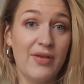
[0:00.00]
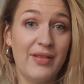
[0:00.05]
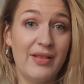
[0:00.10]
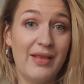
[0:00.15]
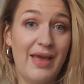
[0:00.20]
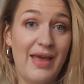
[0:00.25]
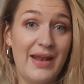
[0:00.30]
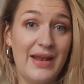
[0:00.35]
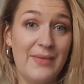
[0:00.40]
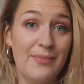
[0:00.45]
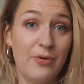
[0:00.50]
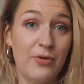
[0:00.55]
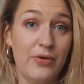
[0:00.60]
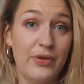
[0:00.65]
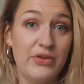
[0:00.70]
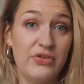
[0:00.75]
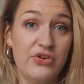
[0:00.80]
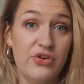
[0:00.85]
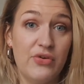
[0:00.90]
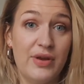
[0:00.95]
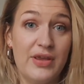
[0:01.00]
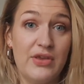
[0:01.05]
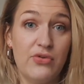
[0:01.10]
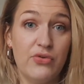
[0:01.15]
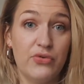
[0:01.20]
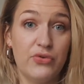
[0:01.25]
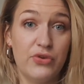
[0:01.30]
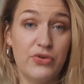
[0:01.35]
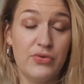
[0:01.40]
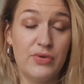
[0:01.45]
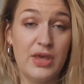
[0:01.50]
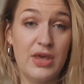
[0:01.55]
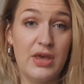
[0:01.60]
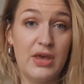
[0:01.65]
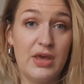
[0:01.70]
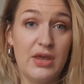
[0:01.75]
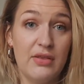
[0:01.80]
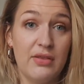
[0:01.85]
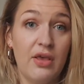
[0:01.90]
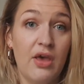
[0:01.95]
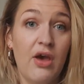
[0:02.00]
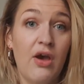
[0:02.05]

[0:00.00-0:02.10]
at any point during your 2 years,